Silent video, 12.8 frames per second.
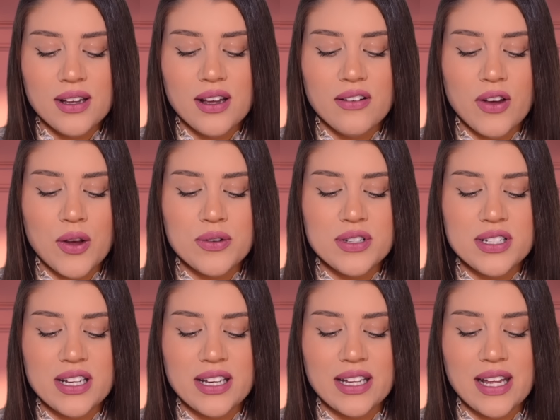of
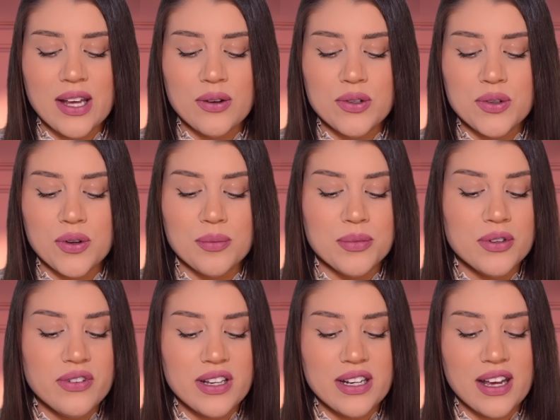hosting an outdoor
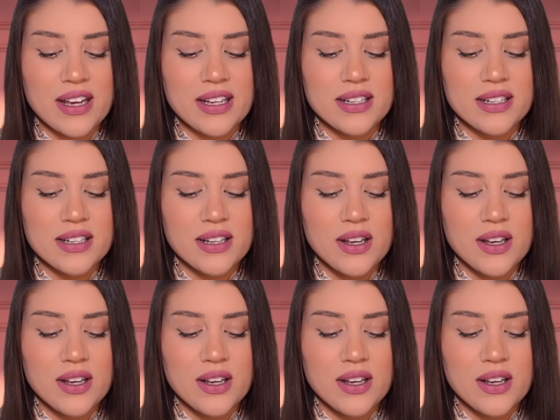movie night